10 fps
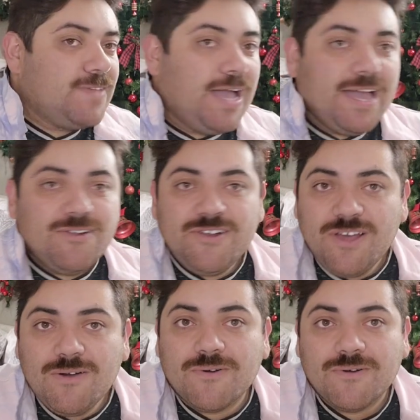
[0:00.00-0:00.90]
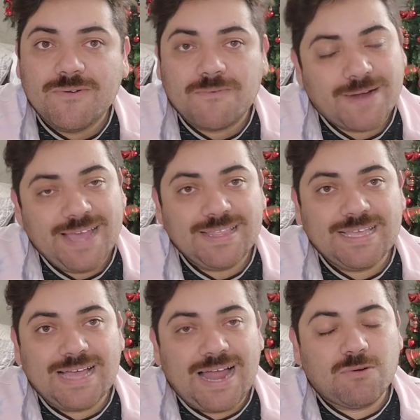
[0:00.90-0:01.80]
I don't know, right?
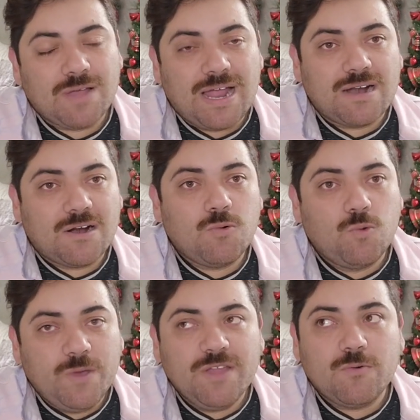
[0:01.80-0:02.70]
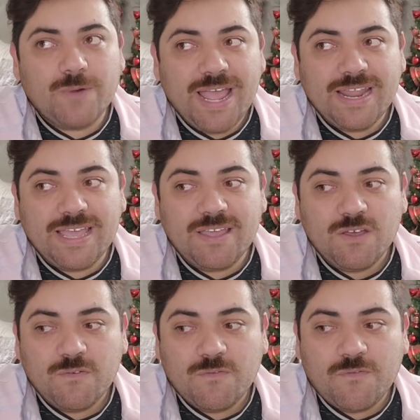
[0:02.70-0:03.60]
Are we
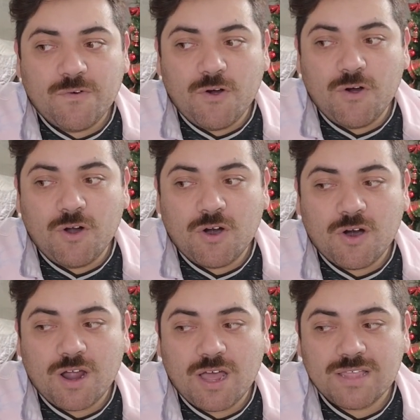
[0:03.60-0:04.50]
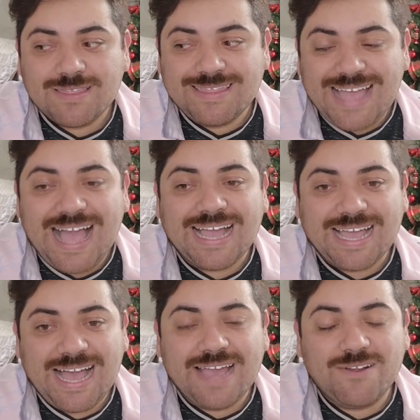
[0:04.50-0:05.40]
ready for that
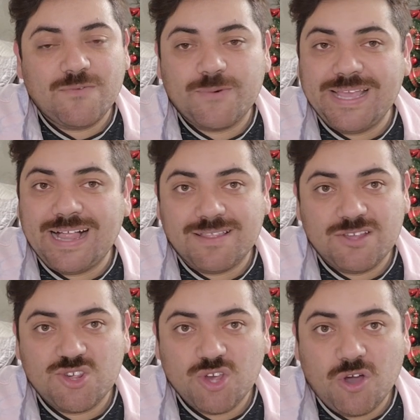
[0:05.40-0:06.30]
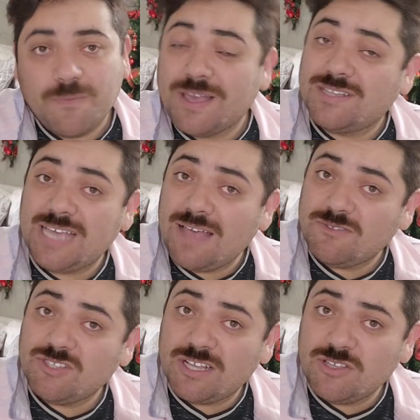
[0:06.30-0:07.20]
kind of reality show? Because I have
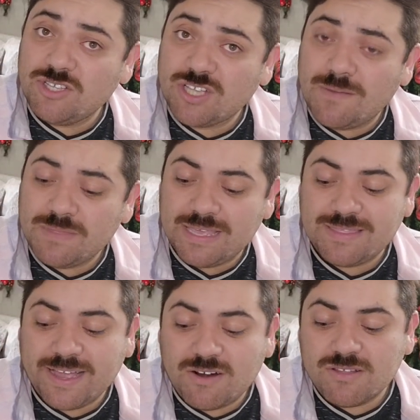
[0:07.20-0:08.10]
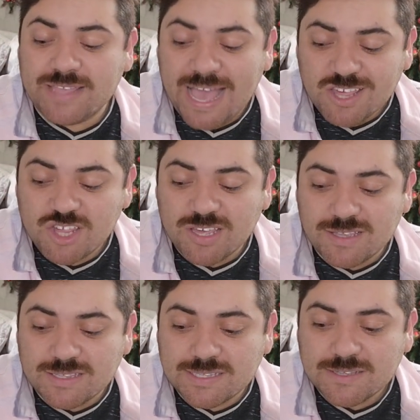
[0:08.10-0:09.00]
to tell you something. The
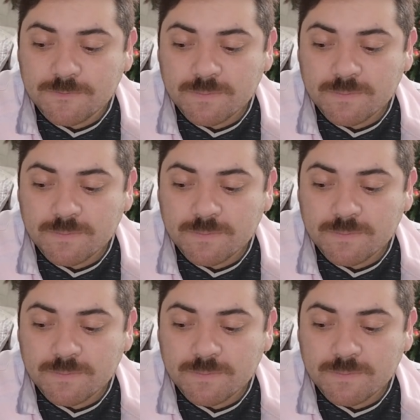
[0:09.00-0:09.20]
Kardashians,